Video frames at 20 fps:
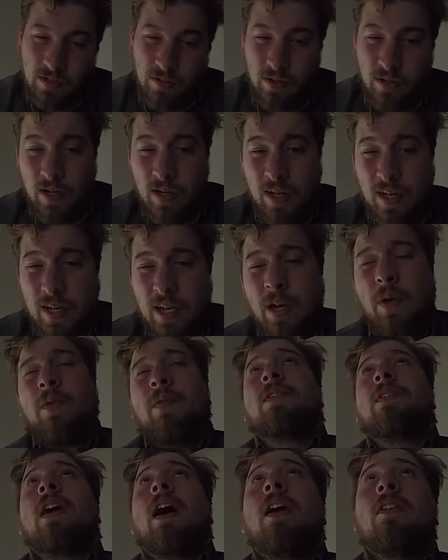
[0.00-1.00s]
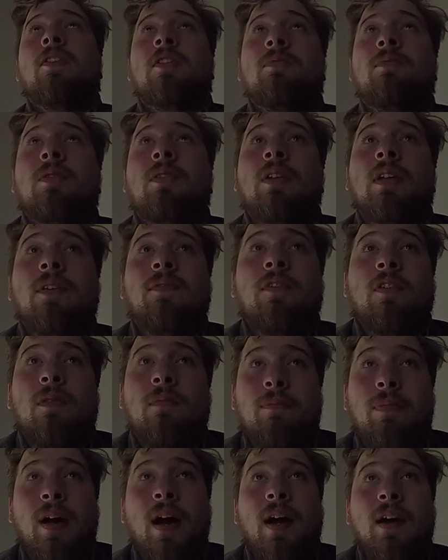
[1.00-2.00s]
or it was comfortable if you're a
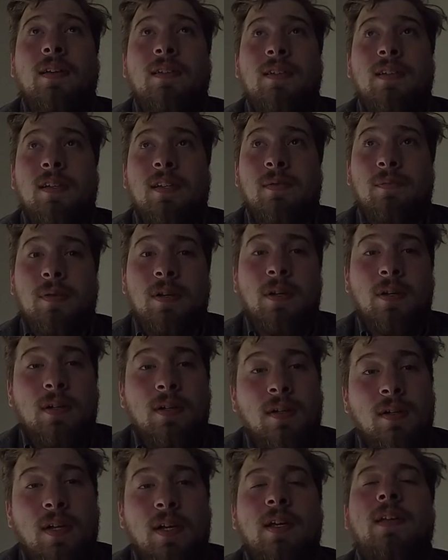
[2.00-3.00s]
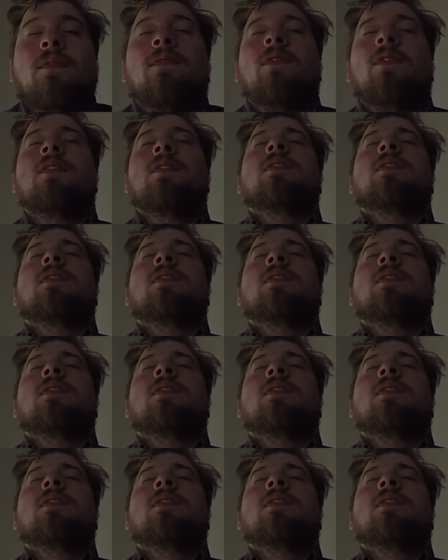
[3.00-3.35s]
back sleeper, like if you can